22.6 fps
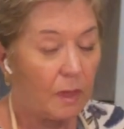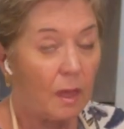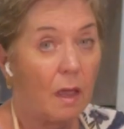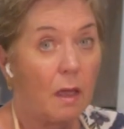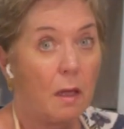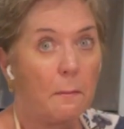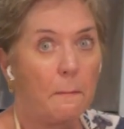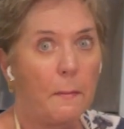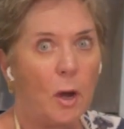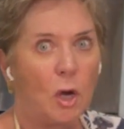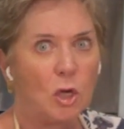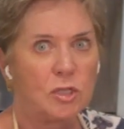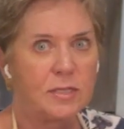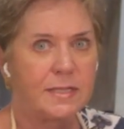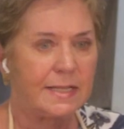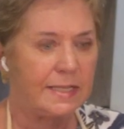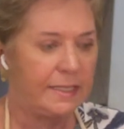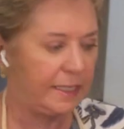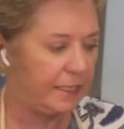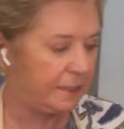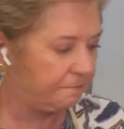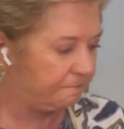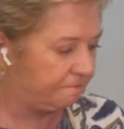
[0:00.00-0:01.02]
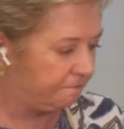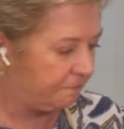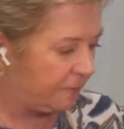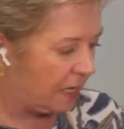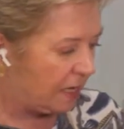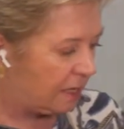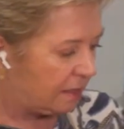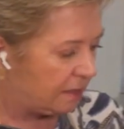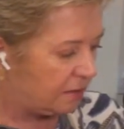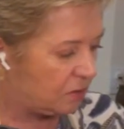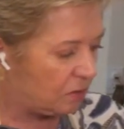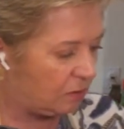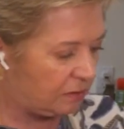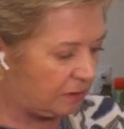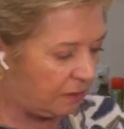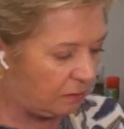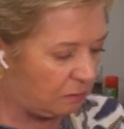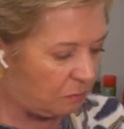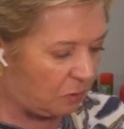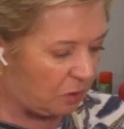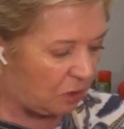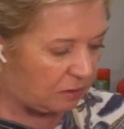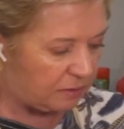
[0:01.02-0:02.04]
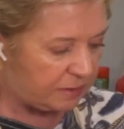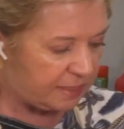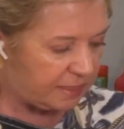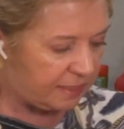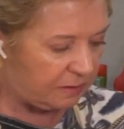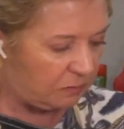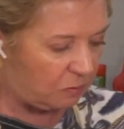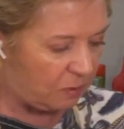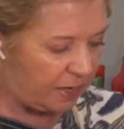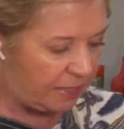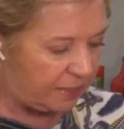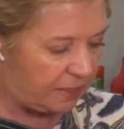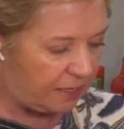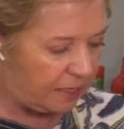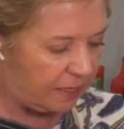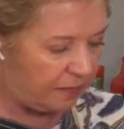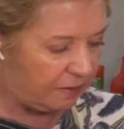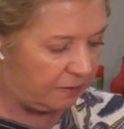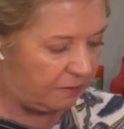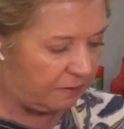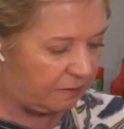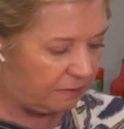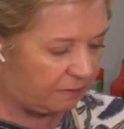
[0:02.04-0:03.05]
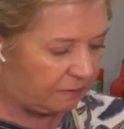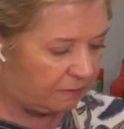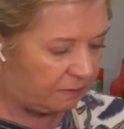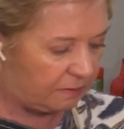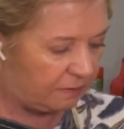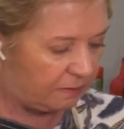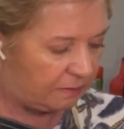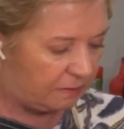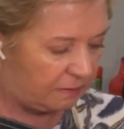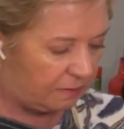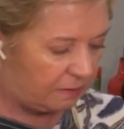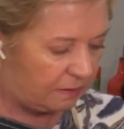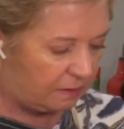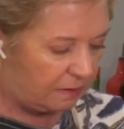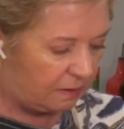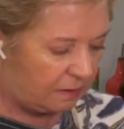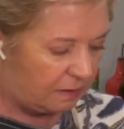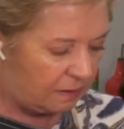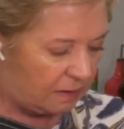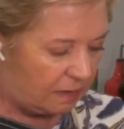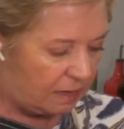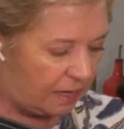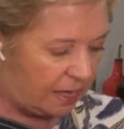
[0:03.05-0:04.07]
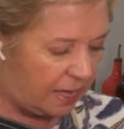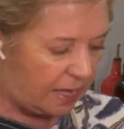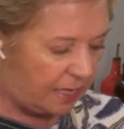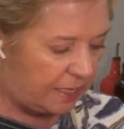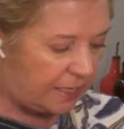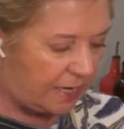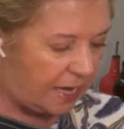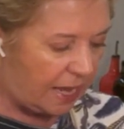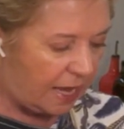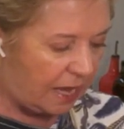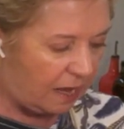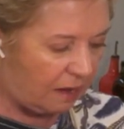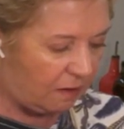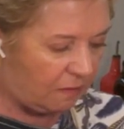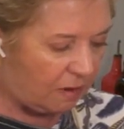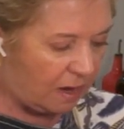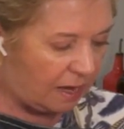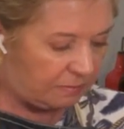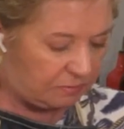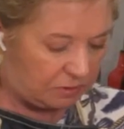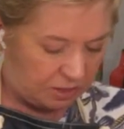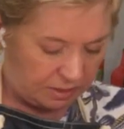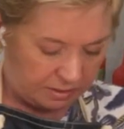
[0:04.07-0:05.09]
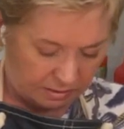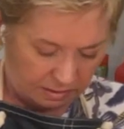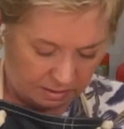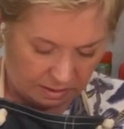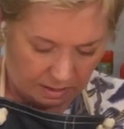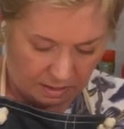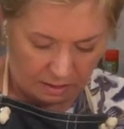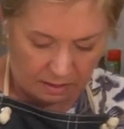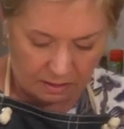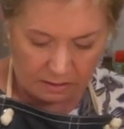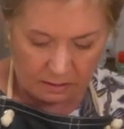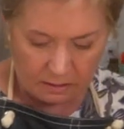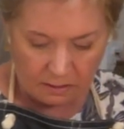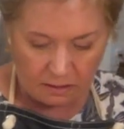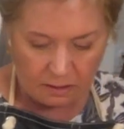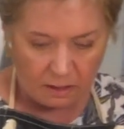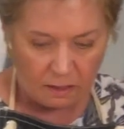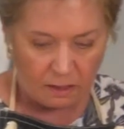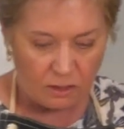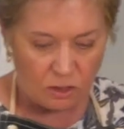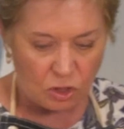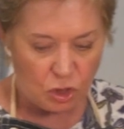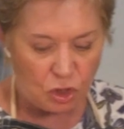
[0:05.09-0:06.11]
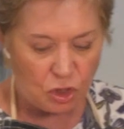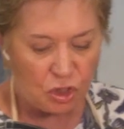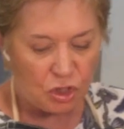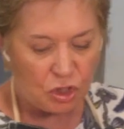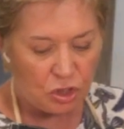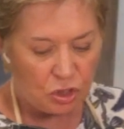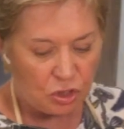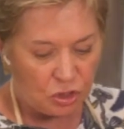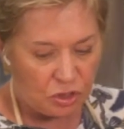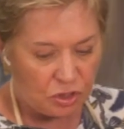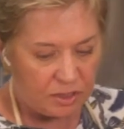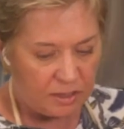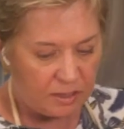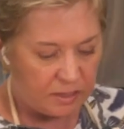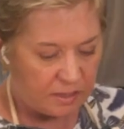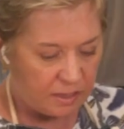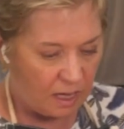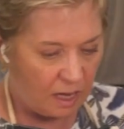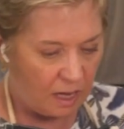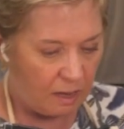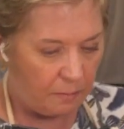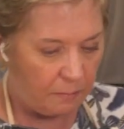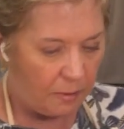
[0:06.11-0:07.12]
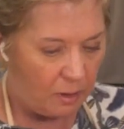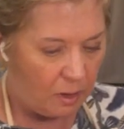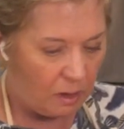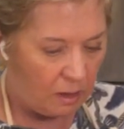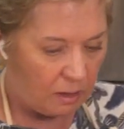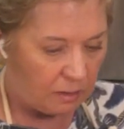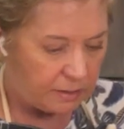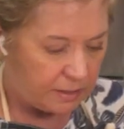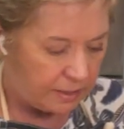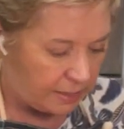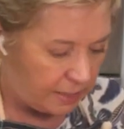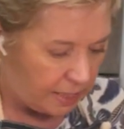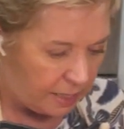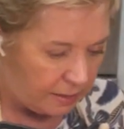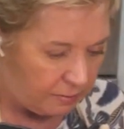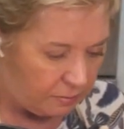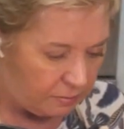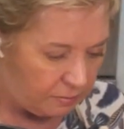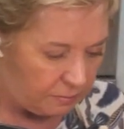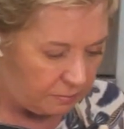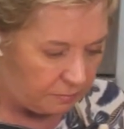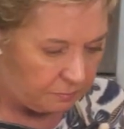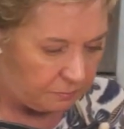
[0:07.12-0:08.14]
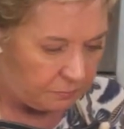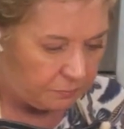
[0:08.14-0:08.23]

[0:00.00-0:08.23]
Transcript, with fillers: parsley. So a little parsley right there. And now I'm just gonna zhuzh this up all together.